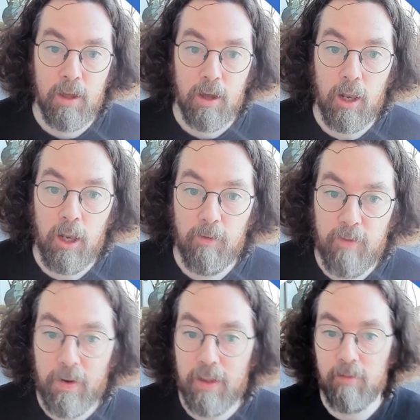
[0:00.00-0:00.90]

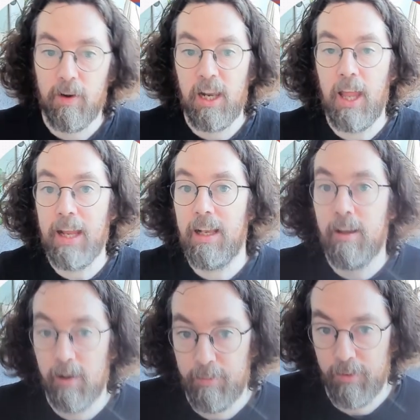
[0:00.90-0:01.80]
very, very lightly
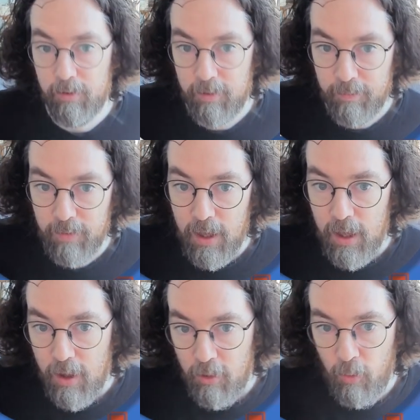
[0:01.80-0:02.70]
coupled.
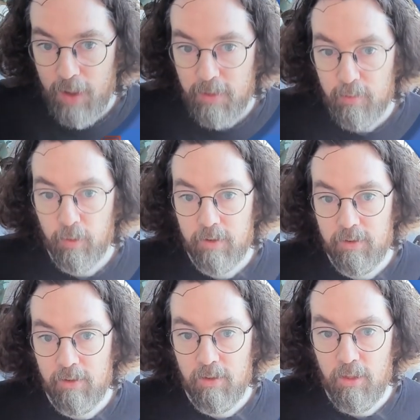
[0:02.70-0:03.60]
The way this works
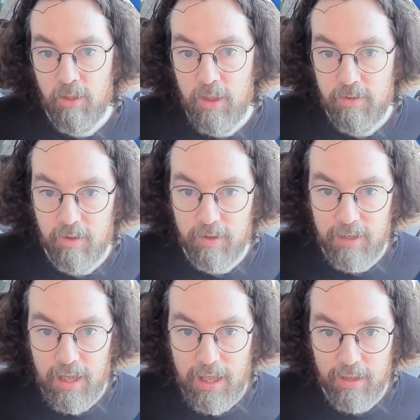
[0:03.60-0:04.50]
is this
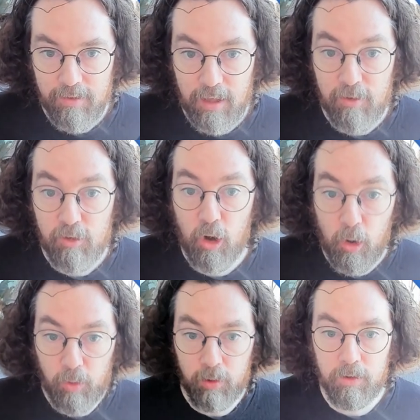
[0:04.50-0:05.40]
task is
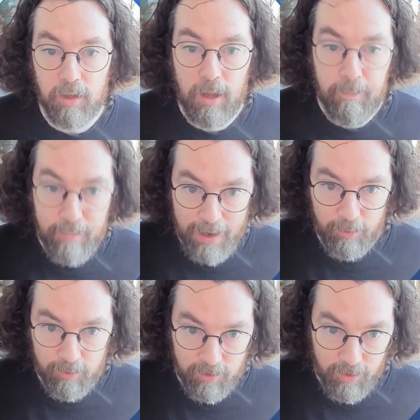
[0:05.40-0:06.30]
told
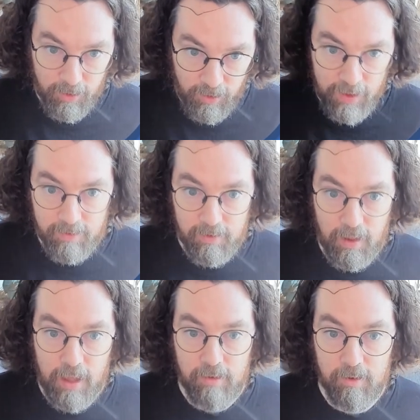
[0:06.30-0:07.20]
about this
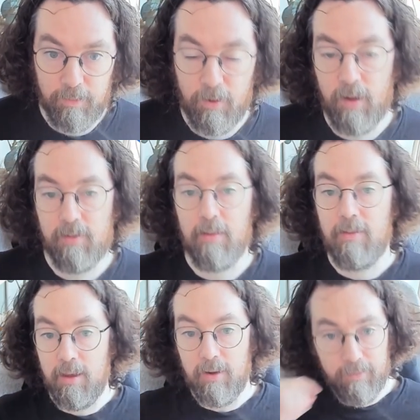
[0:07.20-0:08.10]
sub-process
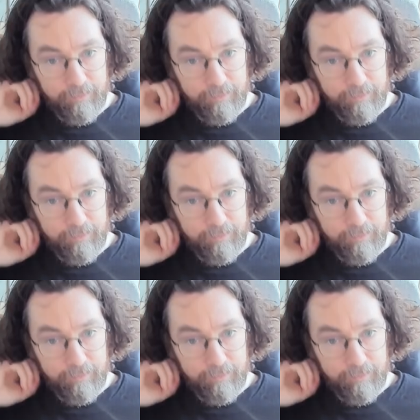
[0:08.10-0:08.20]
here.